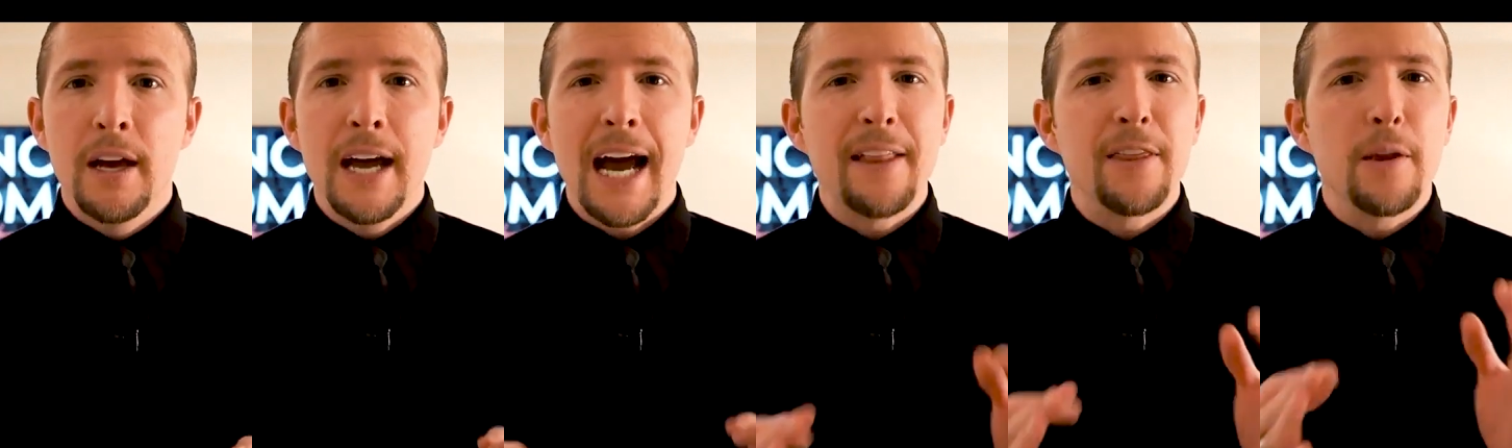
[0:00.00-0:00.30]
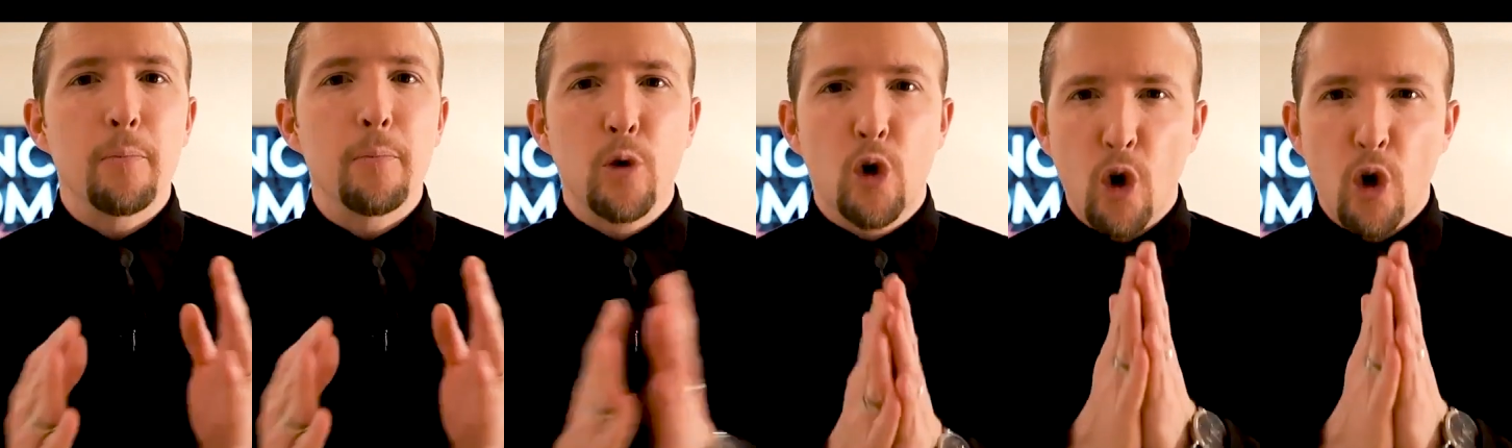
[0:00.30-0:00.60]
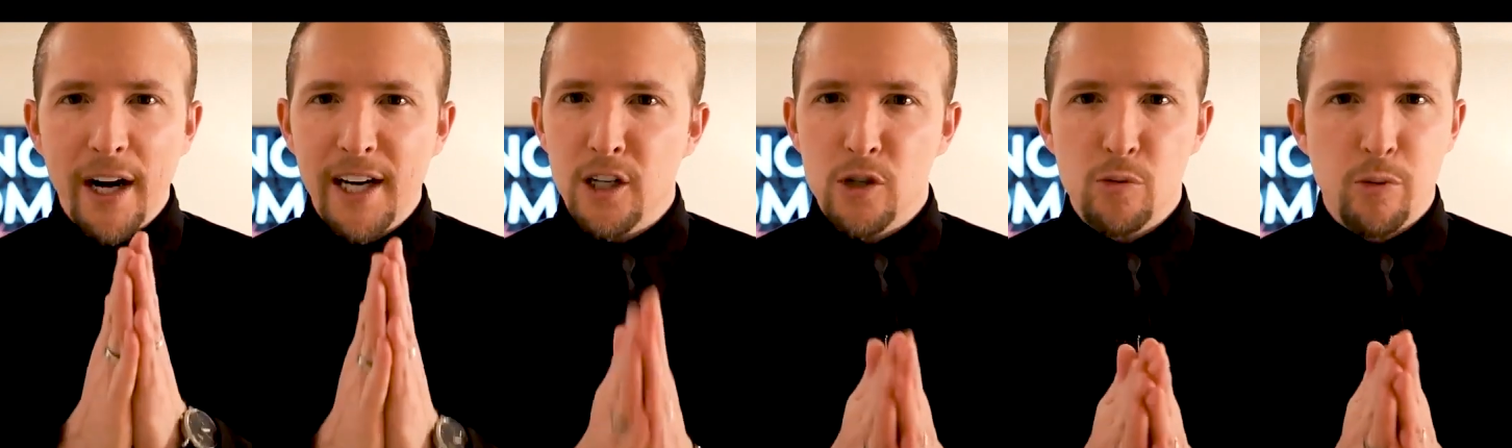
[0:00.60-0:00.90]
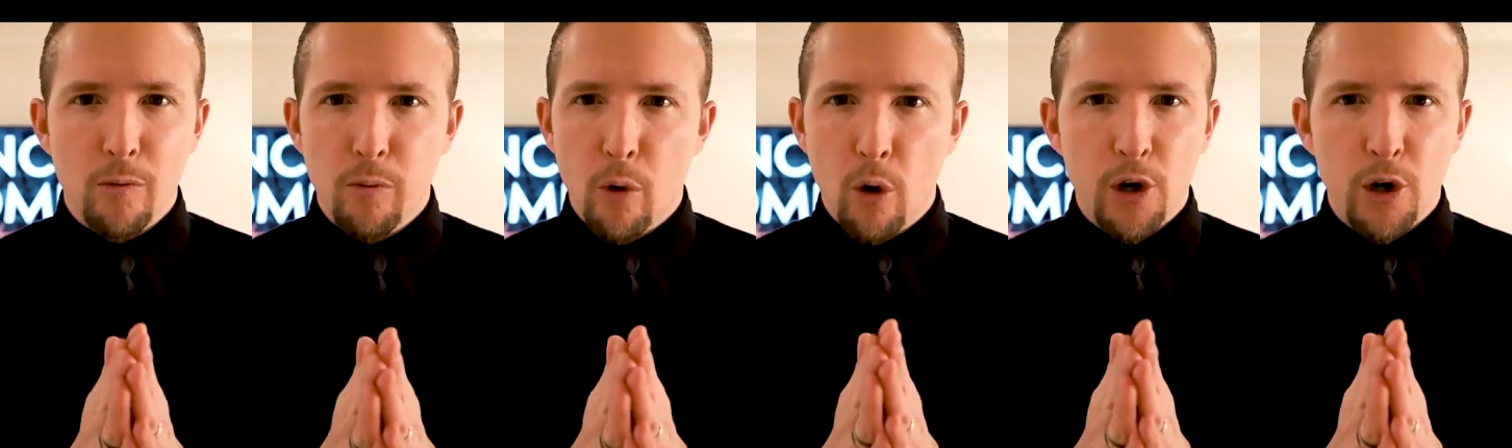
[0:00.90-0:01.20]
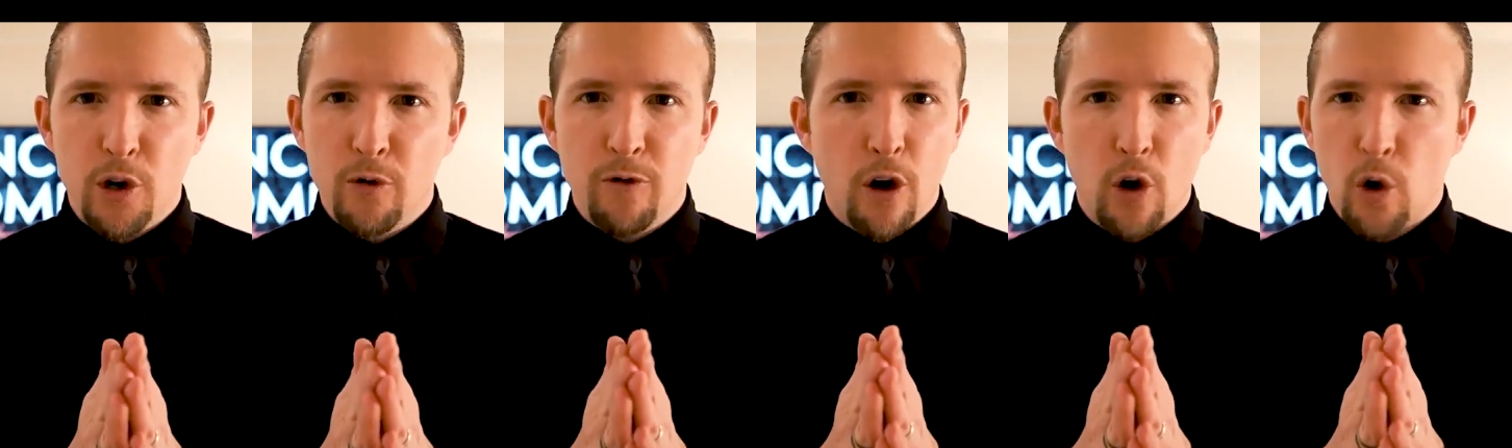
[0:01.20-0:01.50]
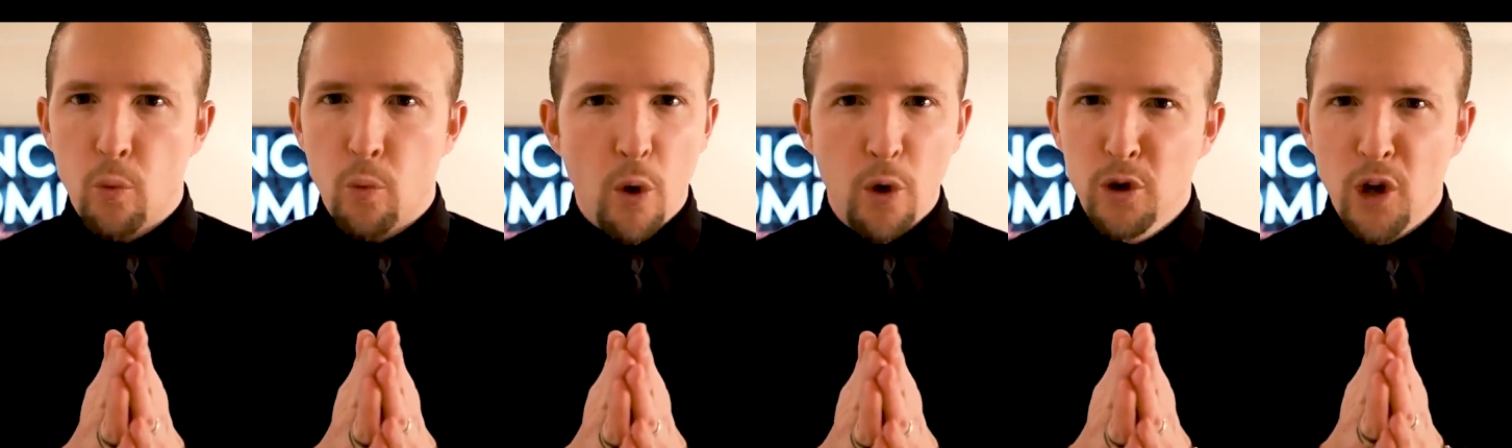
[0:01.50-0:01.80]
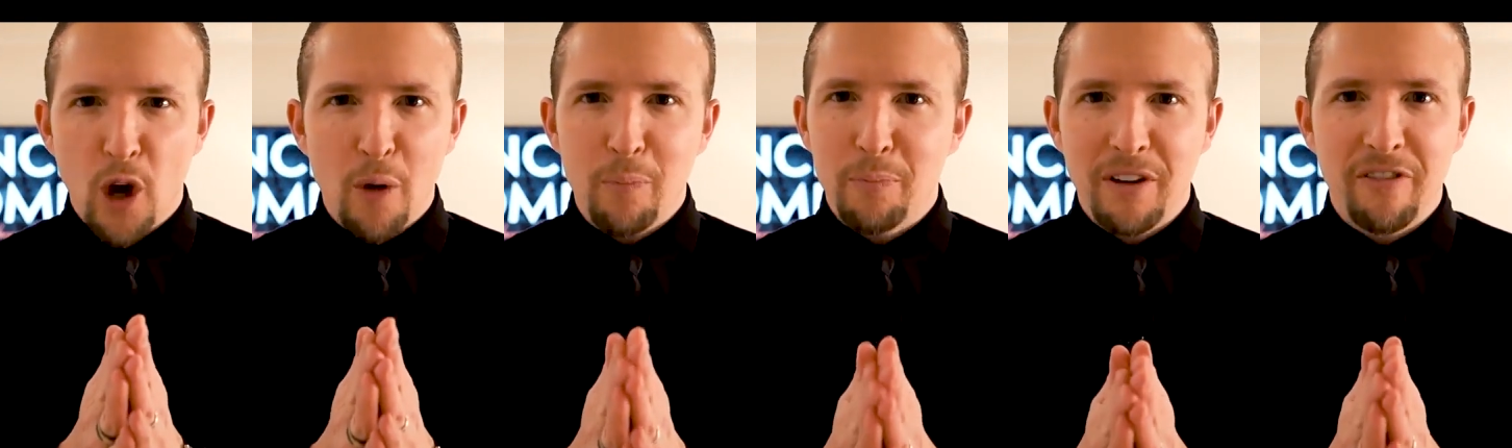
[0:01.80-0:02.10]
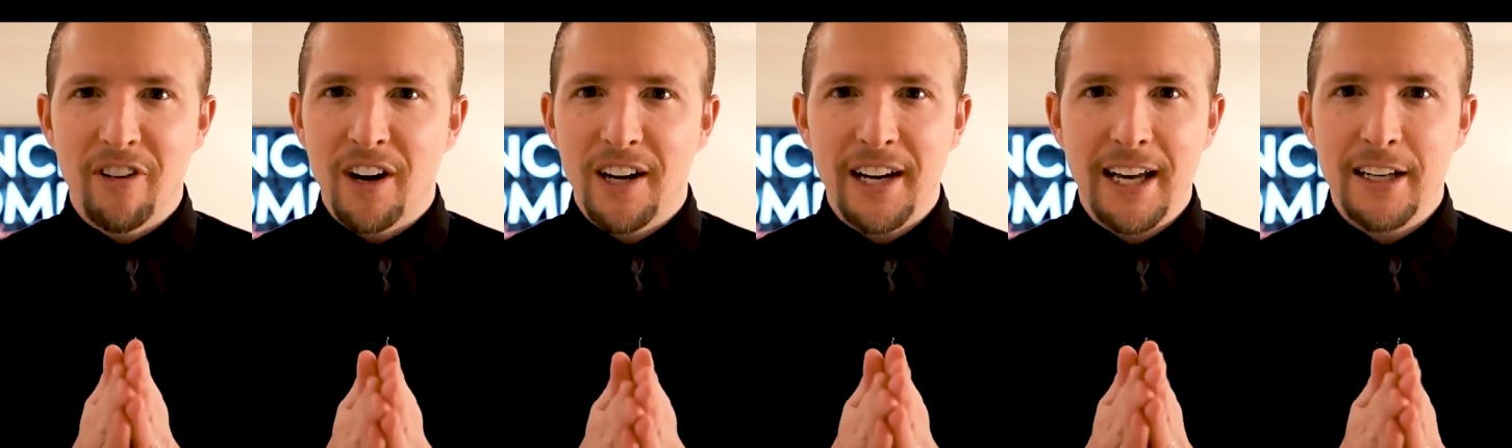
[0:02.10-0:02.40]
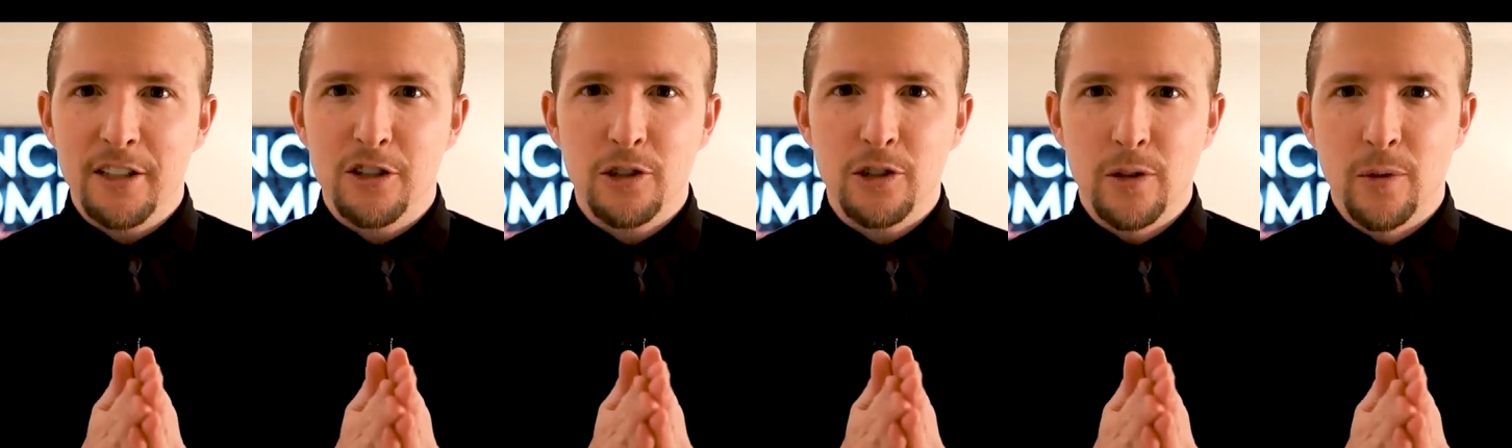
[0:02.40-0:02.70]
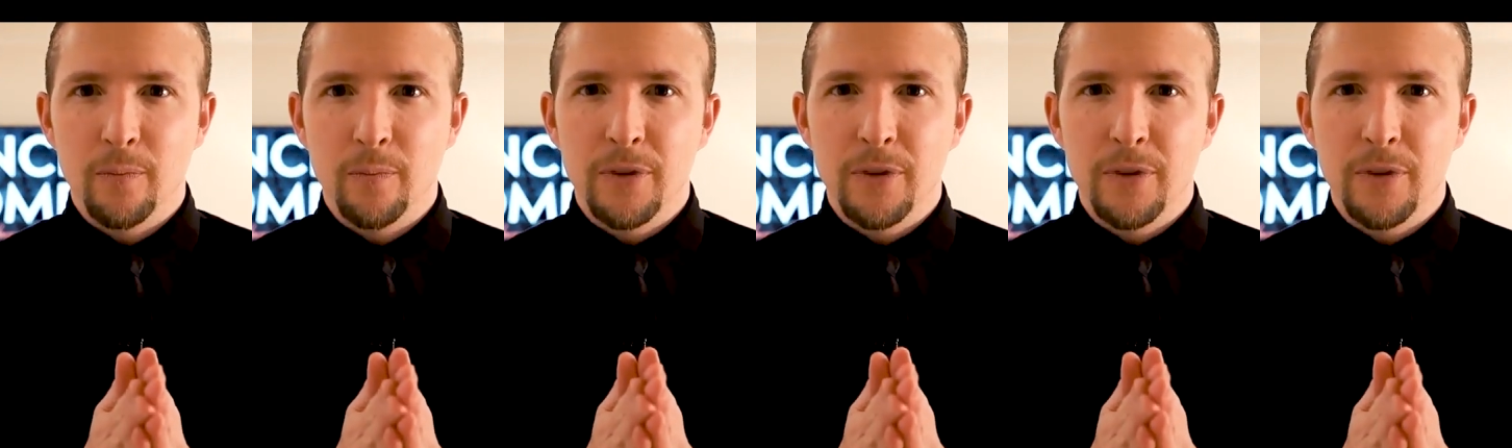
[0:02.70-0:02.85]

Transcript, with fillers: And the greatest reward of all will not be financial.